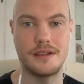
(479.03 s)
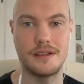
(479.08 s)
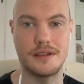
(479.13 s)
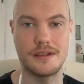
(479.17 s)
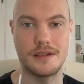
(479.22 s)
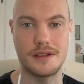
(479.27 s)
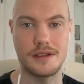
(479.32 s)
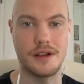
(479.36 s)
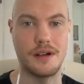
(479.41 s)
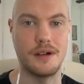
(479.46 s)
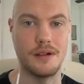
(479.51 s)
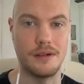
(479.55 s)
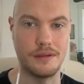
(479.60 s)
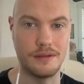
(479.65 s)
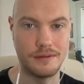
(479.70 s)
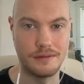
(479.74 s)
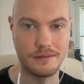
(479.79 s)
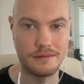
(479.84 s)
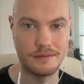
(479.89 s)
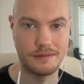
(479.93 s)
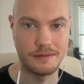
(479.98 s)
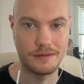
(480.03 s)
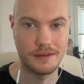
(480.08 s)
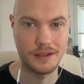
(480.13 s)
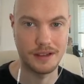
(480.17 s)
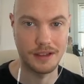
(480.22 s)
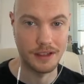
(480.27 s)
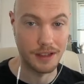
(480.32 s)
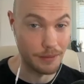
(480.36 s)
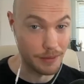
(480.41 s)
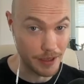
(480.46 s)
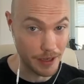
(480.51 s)
So
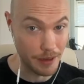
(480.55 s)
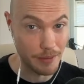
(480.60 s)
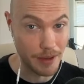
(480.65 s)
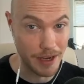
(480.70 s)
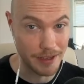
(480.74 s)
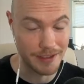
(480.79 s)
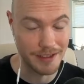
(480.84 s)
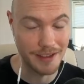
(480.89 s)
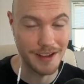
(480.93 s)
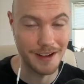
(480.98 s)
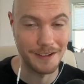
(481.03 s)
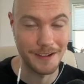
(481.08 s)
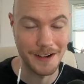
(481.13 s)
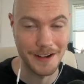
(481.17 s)
let me get back to that right